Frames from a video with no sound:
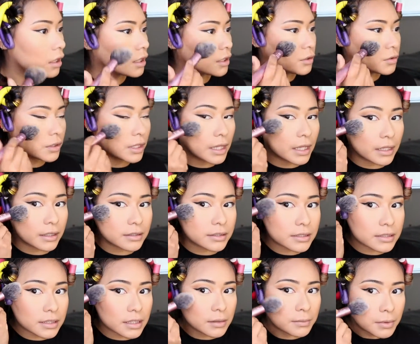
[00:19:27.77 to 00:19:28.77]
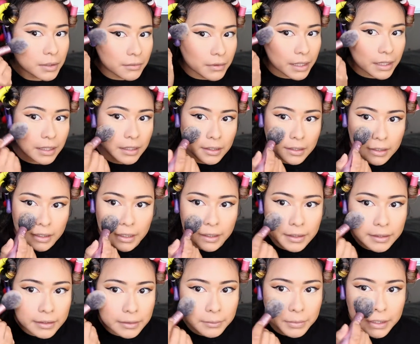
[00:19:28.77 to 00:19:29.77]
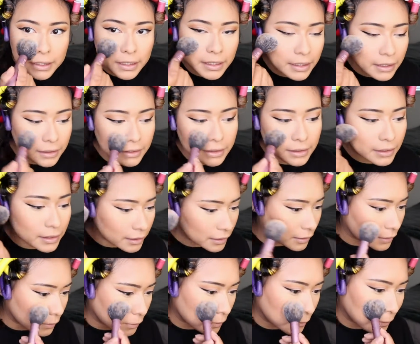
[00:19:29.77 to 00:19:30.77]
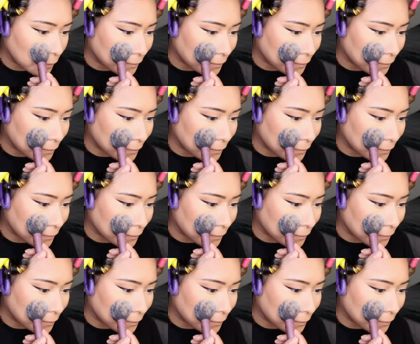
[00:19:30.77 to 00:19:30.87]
You can just keep it right here. I like to bring it in just a little.